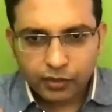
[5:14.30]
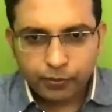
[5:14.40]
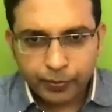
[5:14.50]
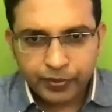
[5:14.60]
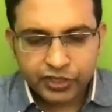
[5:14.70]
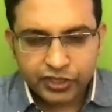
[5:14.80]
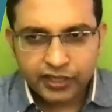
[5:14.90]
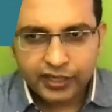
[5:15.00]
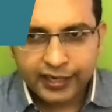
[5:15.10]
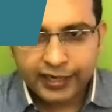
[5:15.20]

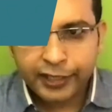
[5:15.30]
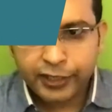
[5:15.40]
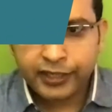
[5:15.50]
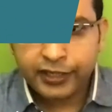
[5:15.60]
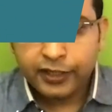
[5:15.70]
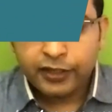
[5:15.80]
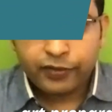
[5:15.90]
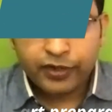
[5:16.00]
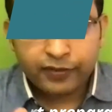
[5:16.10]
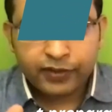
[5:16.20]
preparation, ideally
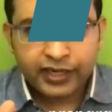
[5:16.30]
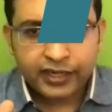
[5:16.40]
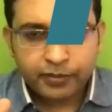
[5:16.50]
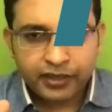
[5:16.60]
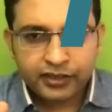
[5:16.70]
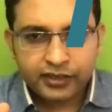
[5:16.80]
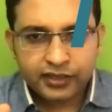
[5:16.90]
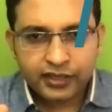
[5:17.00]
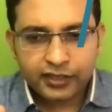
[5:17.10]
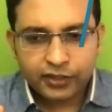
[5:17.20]
you have to get a
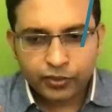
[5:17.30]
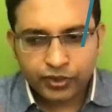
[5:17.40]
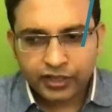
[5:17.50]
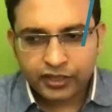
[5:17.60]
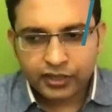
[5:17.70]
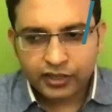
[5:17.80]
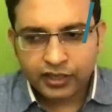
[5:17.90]
mindset that okay,